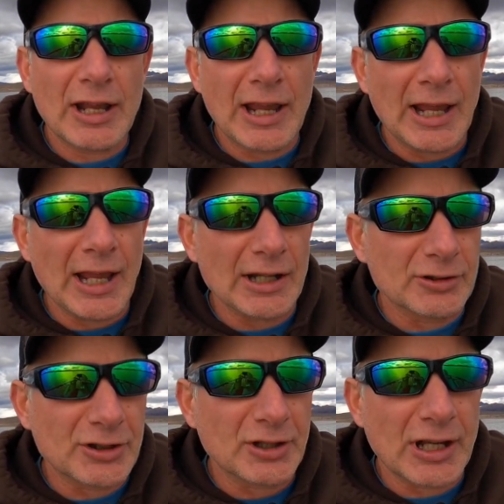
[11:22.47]
and
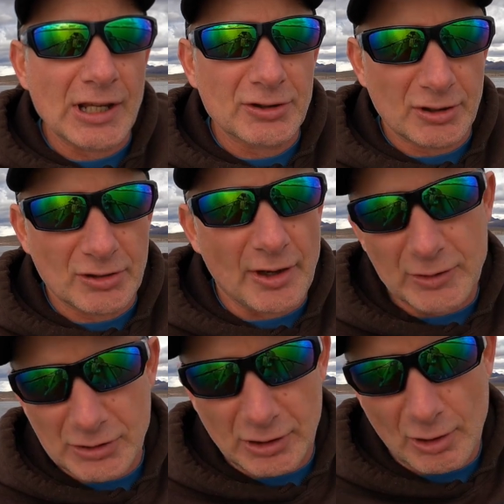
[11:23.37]
just in case, because
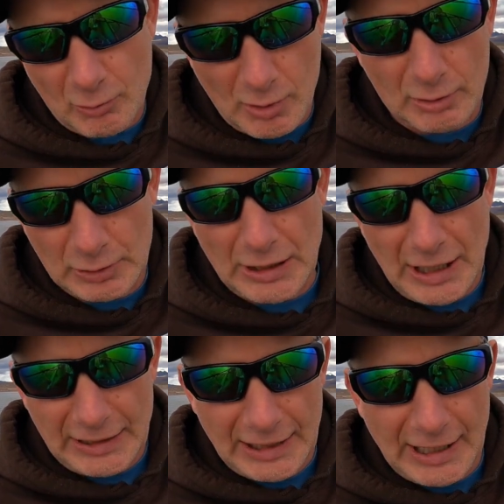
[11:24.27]
obviously you don't want to run
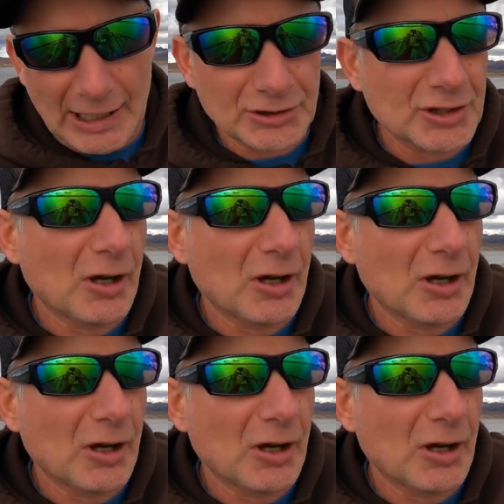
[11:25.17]
out of gas.